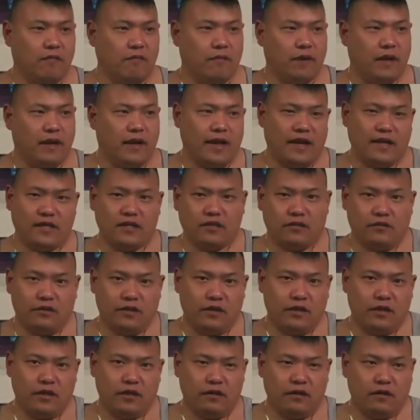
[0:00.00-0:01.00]
my last
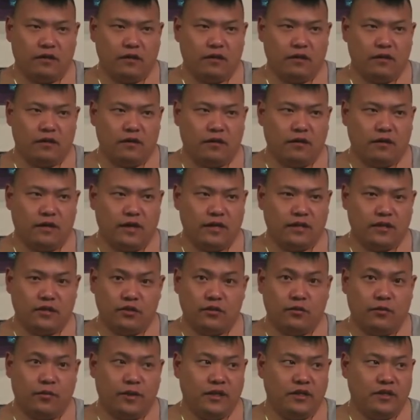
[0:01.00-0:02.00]

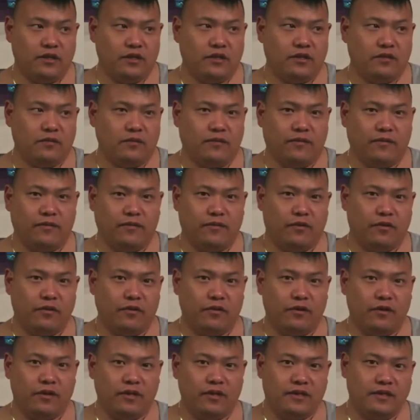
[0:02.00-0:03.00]
two pictures
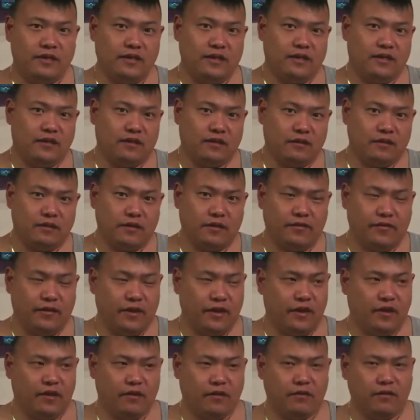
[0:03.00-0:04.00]
before you see this close-up
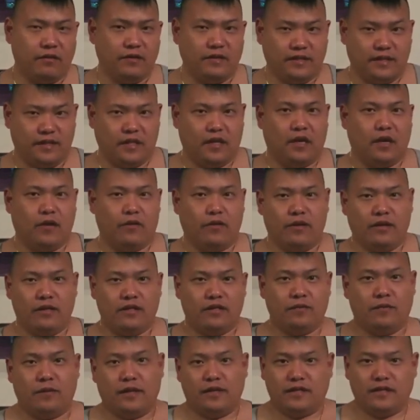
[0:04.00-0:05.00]
video, you see how it
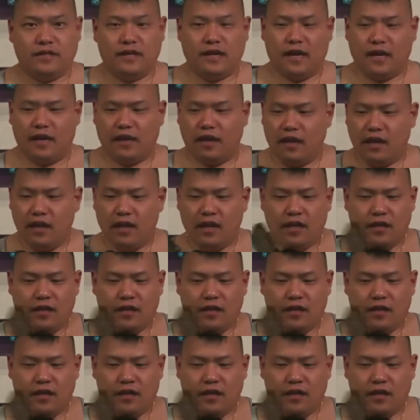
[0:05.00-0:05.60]
is on my side.